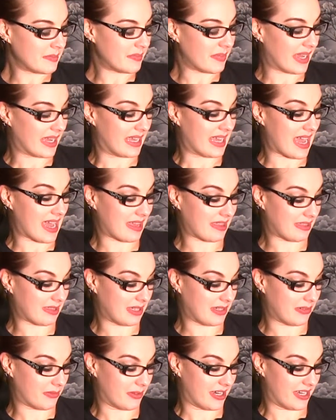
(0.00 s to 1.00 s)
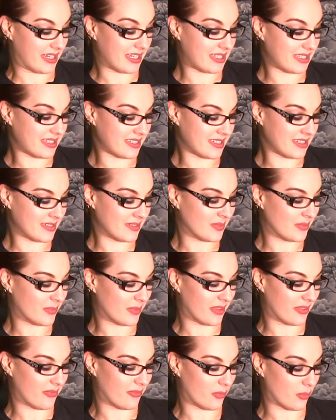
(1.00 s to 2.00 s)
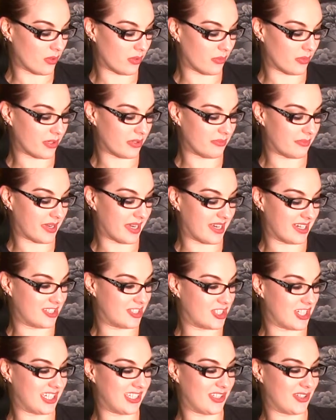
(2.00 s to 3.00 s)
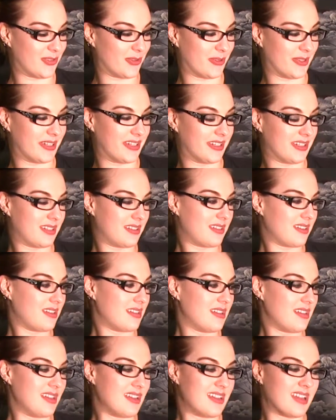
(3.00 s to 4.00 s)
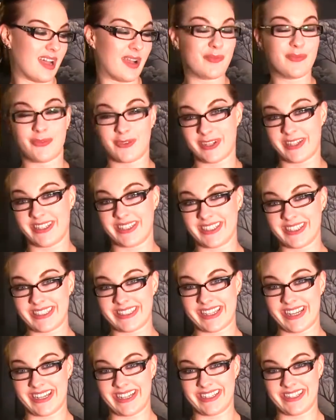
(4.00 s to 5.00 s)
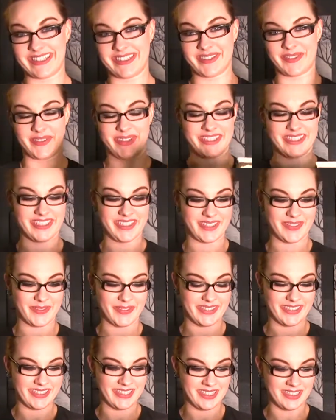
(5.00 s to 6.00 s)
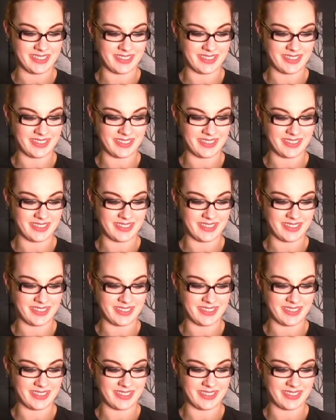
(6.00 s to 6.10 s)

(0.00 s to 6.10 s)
By Kathleen Reagan, with a foreword by Jane Yolen. I'm really excited to read this one.